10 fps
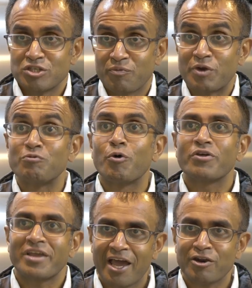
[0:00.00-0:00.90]
So if we grow
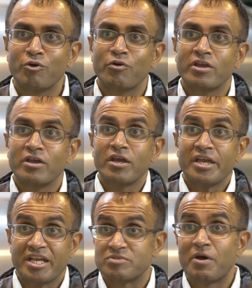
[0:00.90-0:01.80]
the category,
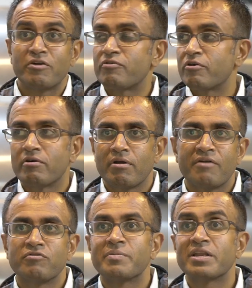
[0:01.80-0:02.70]
it's better for
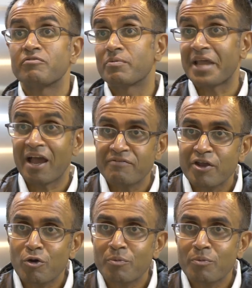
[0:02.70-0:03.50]
everybody, from cafe